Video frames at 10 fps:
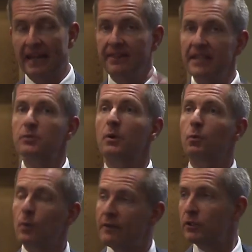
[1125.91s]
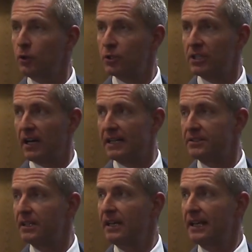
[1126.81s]
and this will
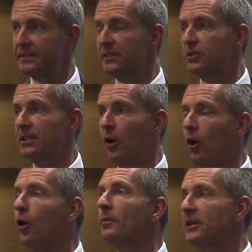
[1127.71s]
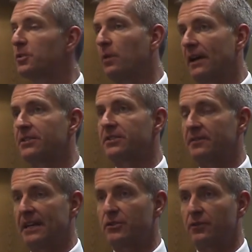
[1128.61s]
revolutionize essentially all major branches of
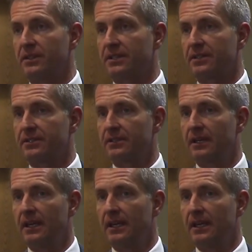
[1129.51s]
astrophysics.